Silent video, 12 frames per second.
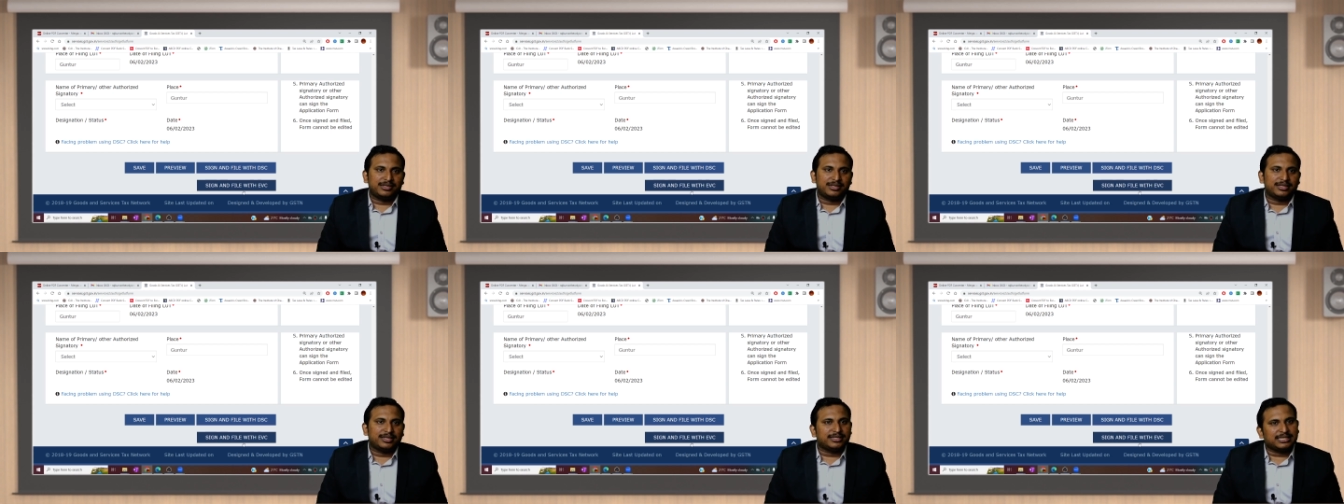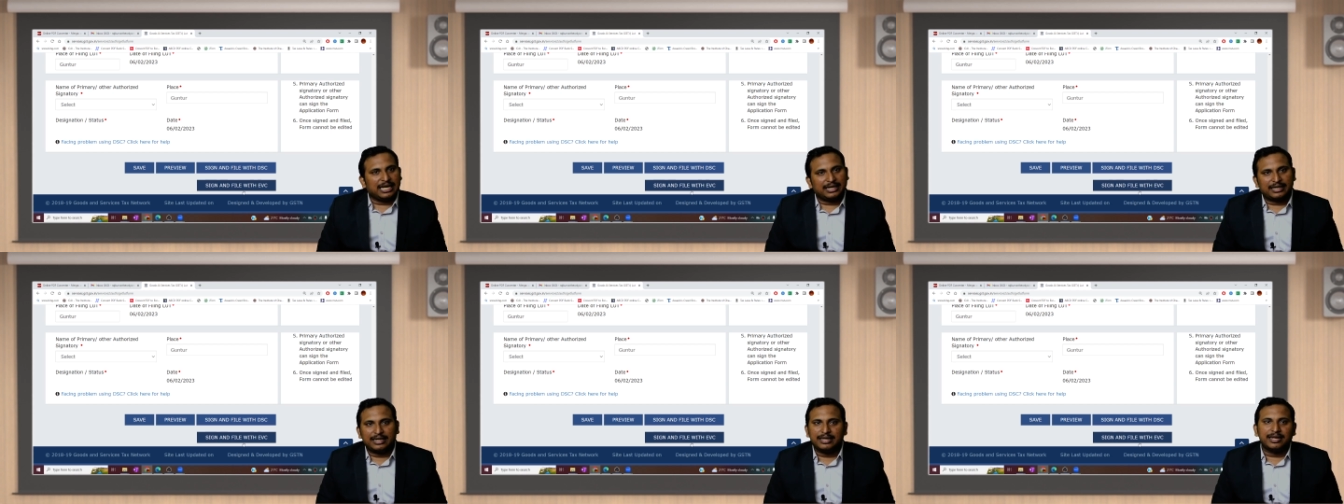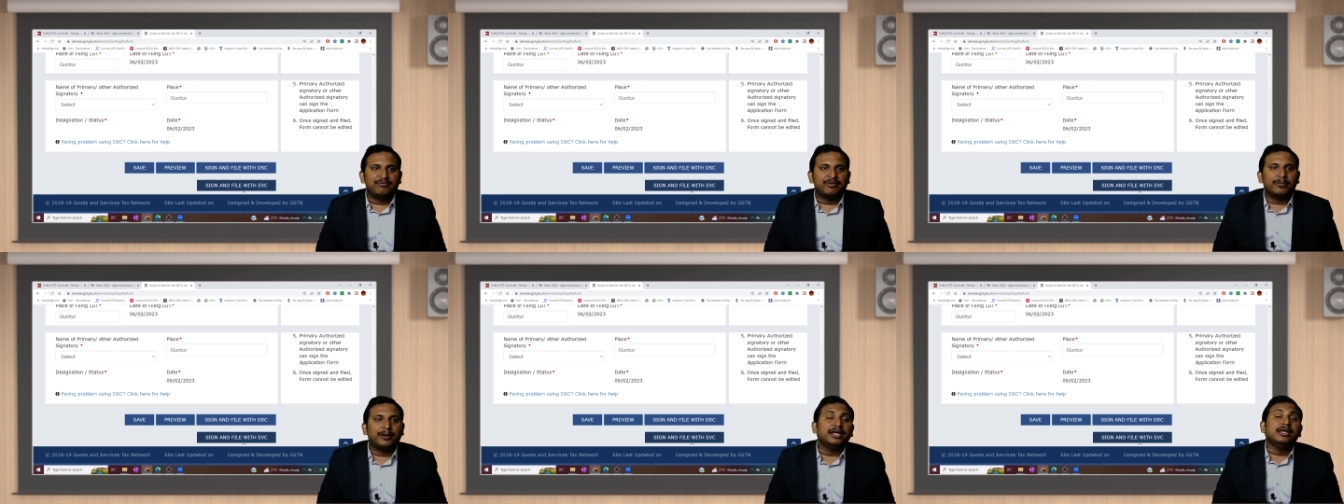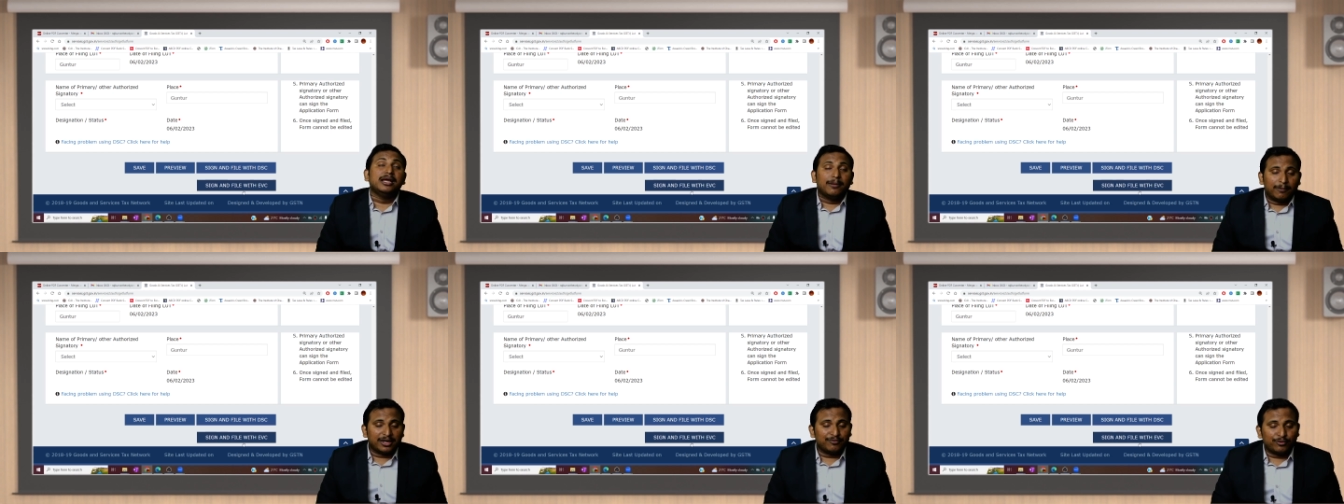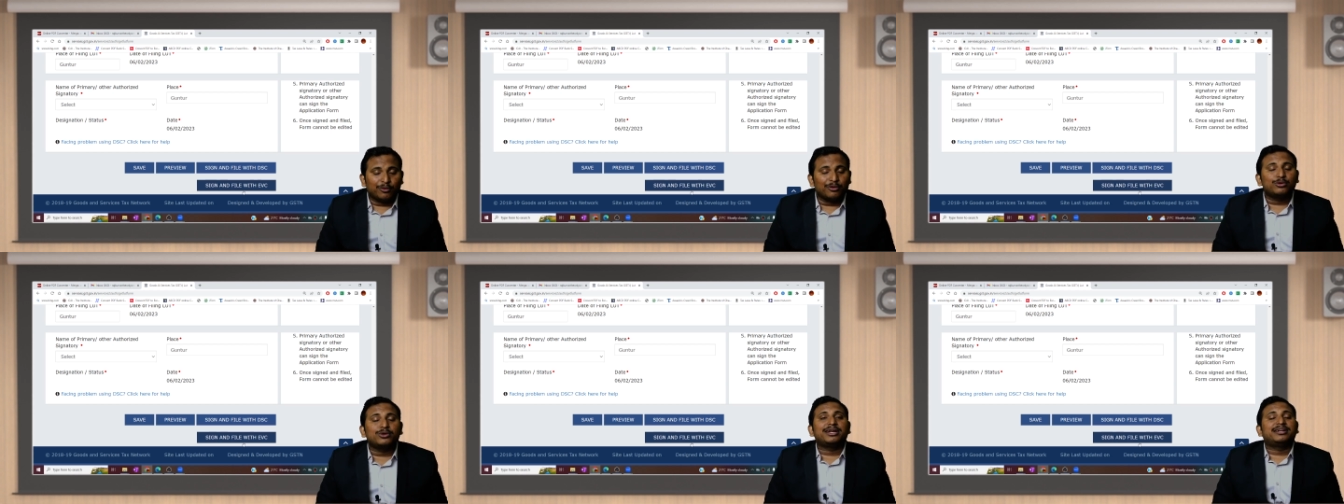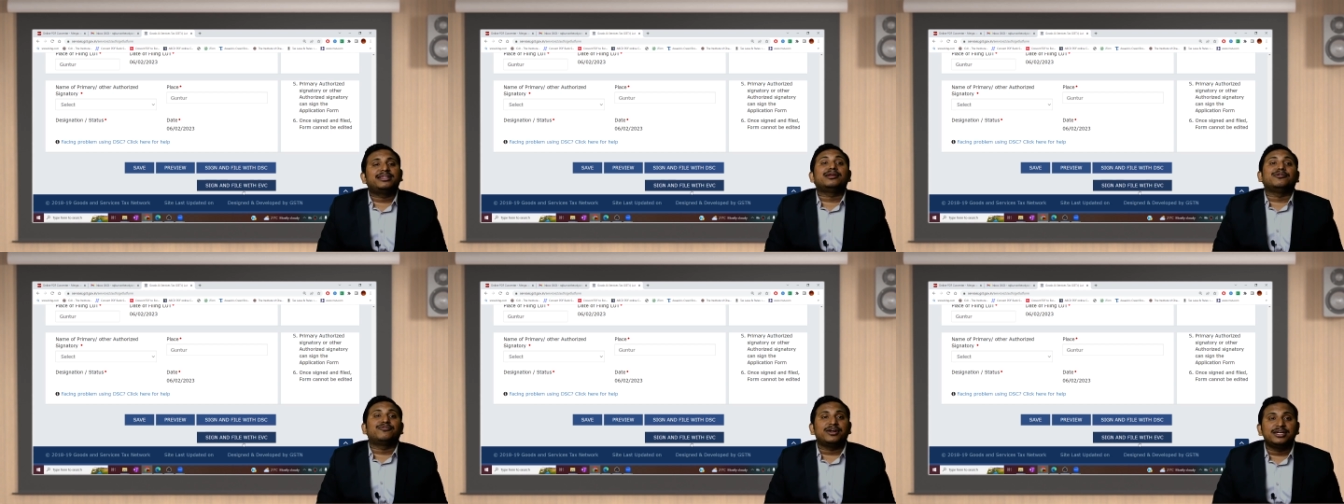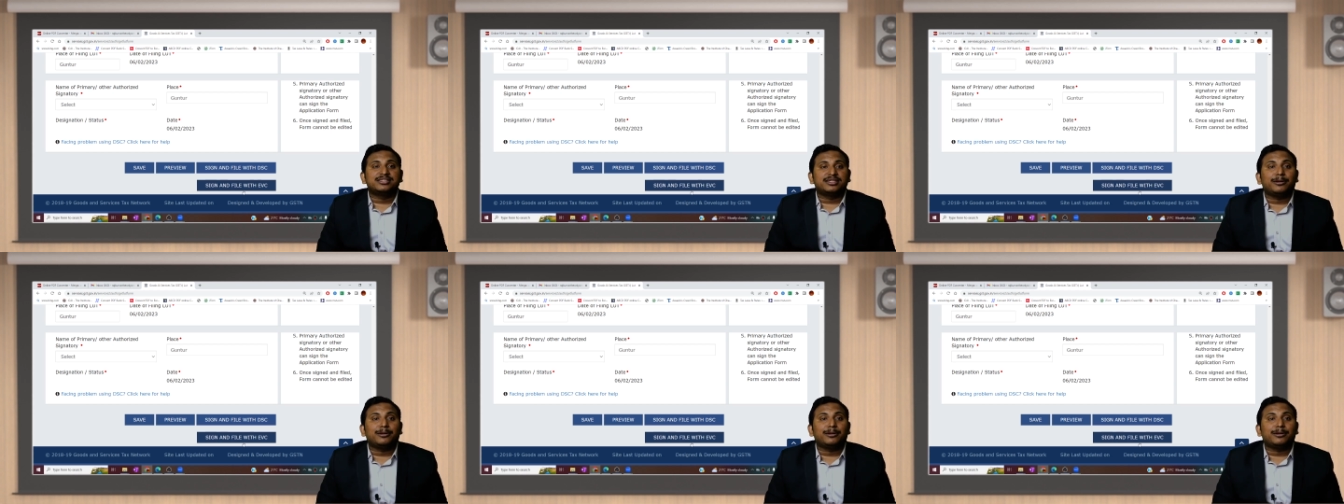Is that clear, everybody? But if you want to get the refund, sir,